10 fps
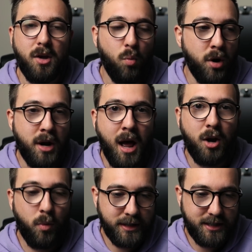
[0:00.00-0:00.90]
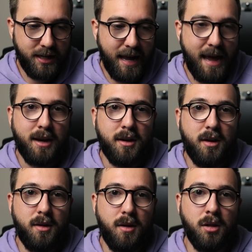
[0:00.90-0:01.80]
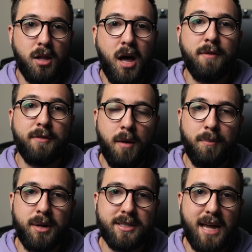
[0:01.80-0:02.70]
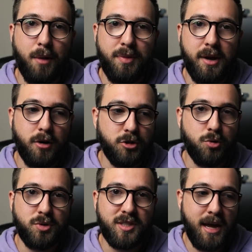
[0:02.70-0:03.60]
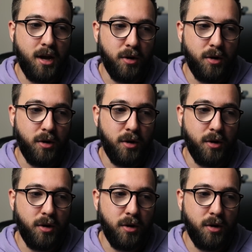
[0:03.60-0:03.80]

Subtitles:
We're not going to get a lot of companies out there to say,